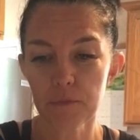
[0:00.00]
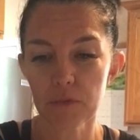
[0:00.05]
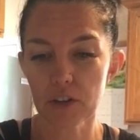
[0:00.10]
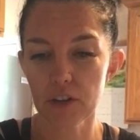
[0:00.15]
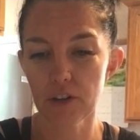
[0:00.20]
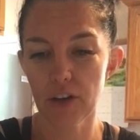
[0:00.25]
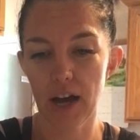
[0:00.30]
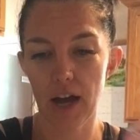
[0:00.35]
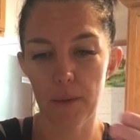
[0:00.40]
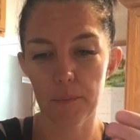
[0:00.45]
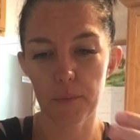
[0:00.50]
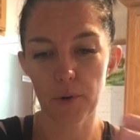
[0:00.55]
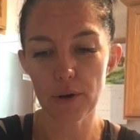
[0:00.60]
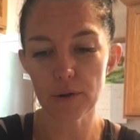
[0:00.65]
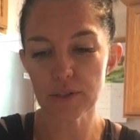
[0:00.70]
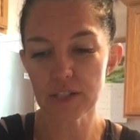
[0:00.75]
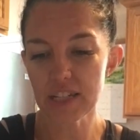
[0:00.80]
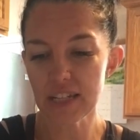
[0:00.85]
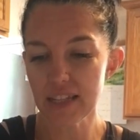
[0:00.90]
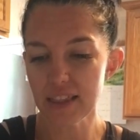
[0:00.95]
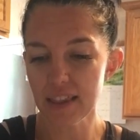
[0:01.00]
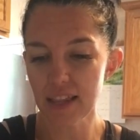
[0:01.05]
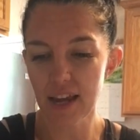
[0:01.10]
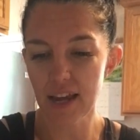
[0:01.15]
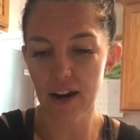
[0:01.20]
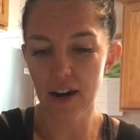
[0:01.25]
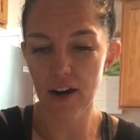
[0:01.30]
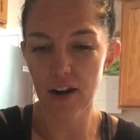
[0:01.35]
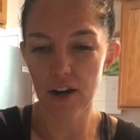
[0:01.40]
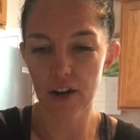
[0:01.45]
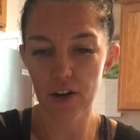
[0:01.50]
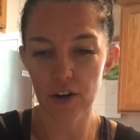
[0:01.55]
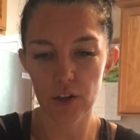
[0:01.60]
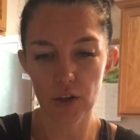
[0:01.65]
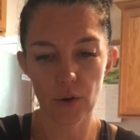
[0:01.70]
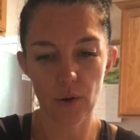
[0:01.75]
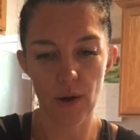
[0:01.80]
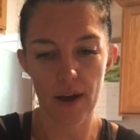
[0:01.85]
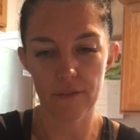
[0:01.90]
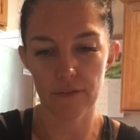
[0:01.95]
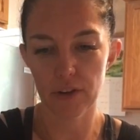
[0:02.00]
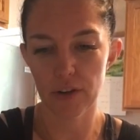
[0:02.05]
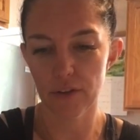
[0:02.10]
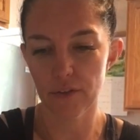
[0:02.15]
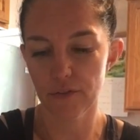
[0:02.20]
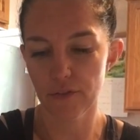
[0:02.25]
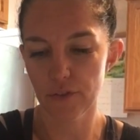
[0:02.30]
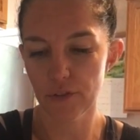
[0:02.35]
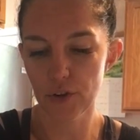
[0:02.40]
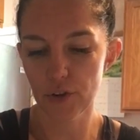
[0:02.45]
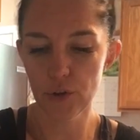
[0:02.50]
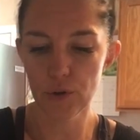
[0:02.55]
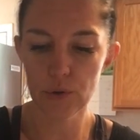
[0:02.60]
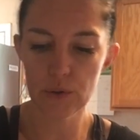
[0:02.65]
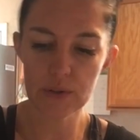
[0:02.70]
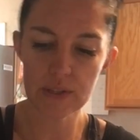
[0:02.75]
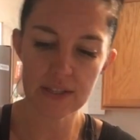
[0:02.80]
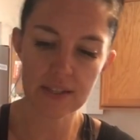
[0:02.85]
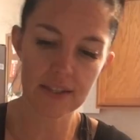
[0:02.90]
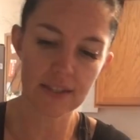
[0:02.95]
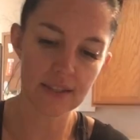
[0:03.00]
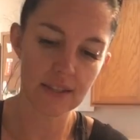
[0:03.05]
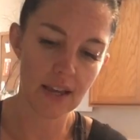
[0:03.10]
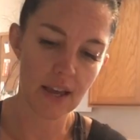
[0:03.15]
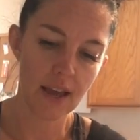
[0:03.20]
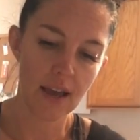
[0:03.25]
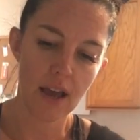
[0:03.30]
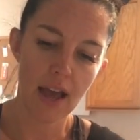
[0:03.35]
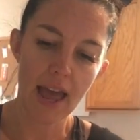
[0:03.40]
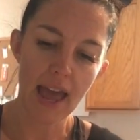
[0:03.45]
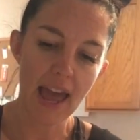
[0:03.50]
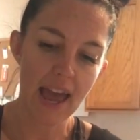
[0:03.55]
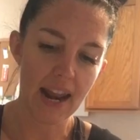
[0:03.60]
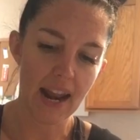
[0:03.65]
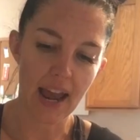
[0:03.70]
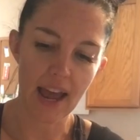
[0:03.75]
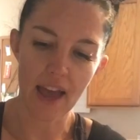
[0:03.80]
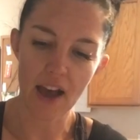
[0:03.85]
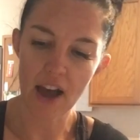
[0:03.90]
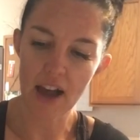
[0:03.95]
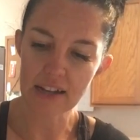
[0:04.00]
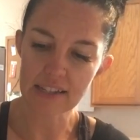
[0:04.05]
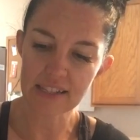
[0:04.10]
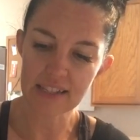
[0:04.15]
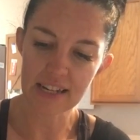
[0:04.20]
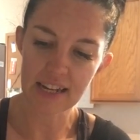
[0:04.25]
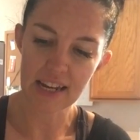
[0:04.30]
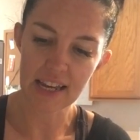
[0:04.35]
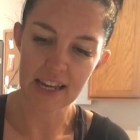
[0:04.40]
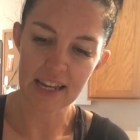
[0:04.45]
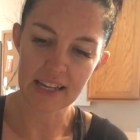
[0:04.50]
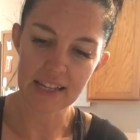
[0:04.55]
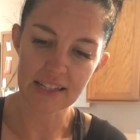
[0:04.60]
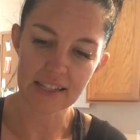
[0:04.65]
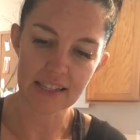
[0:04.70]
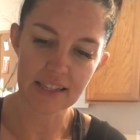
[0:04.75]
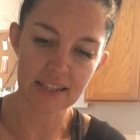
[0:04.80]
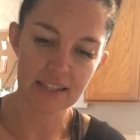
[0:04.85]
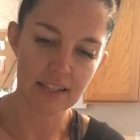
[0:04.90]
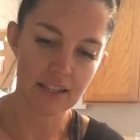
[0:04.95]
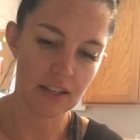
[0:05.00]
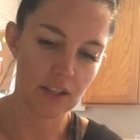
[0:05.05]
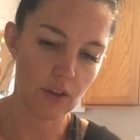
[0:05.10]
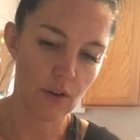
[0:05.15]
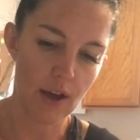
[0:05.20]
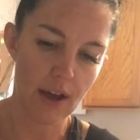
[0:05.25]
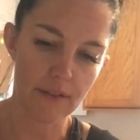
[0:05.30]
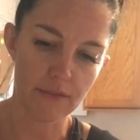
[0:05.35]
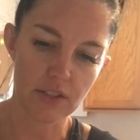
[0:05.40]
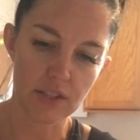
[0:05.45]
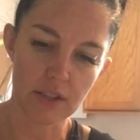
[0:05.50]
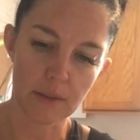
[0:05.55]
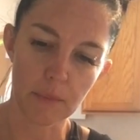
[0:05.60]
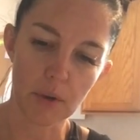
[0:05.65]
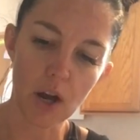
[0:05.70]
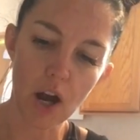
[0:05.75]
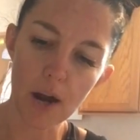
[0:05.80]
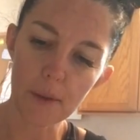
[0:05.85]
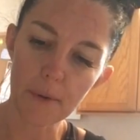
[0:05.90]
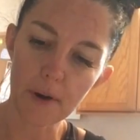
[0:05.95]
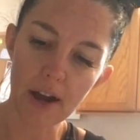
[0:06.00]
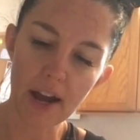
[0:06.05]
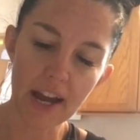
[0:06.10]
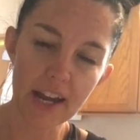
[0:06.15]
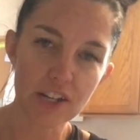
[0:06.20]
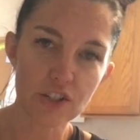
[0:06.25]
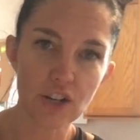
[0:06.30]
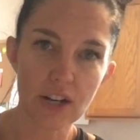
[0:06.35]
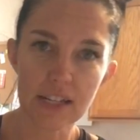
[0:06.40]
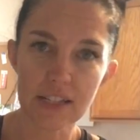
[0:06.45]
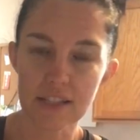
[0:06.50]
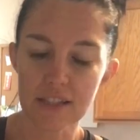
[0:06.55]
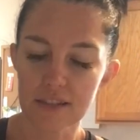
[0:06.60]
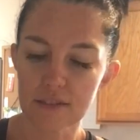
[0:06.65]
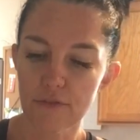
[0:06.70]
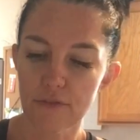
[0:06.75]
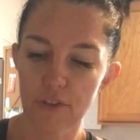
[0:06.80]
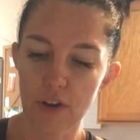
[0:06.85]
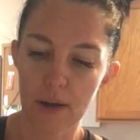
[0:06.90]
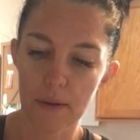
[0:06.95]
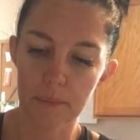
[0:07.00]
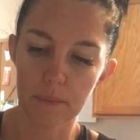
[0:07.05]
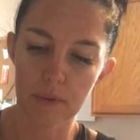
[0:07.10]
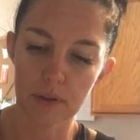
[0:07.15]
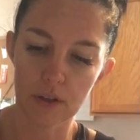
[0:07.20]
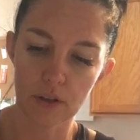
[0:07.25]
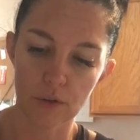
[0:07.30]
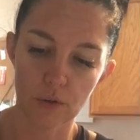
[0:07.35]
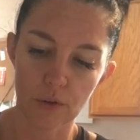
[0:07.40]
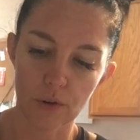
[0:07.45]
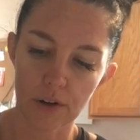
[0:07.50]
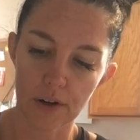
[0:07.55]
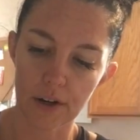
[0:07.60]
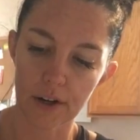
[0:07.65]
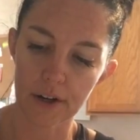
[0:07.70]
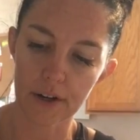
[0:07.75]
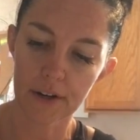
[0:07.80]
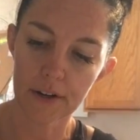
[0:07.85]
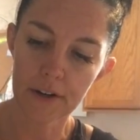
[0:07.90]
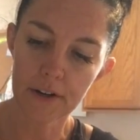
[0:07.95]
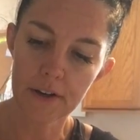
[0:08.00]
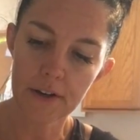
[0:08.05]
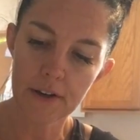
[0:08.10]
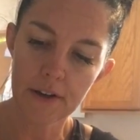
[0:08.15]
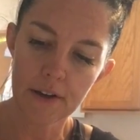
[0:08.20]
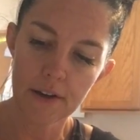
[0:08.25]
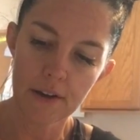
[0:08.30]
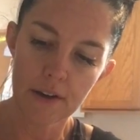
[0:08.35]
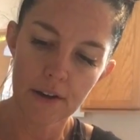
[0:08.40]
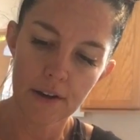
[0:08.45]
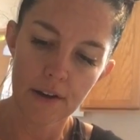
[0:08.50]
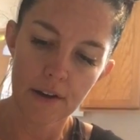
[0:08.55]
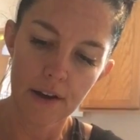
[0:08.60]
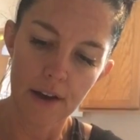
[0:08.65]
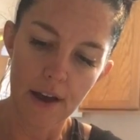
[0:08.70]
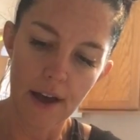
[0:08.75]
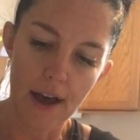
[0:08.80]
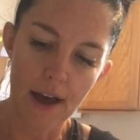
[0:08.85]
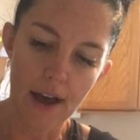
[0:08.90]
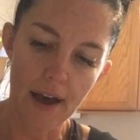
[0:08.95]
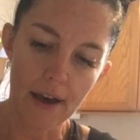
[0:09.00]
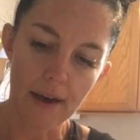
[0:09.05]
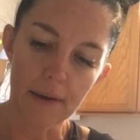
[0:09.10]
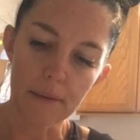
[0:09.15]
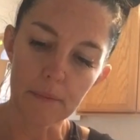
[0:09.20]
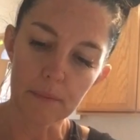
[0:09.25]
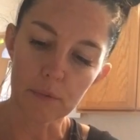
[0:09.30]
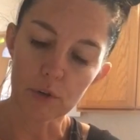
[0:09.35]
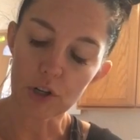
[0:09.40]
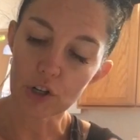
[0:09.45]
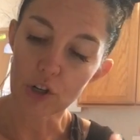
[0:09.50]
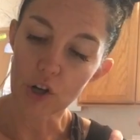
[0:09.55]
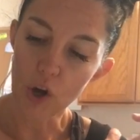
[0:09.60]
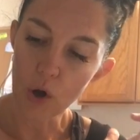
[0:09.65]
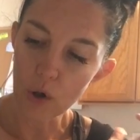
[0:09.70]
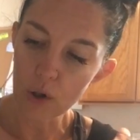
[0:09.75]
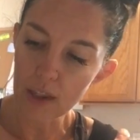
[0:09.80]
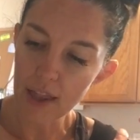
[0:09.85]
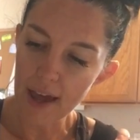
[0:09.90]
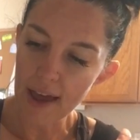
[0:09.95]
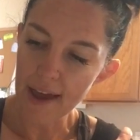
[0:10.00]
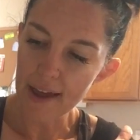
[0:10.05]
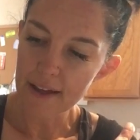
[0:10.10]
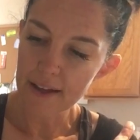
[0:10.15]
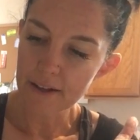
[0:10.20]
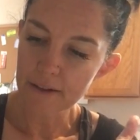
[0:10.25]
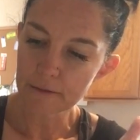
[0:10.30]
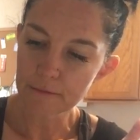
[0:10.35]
you got protein there, you have your fruits, antioxidants, you have some carbohydrates from your granola,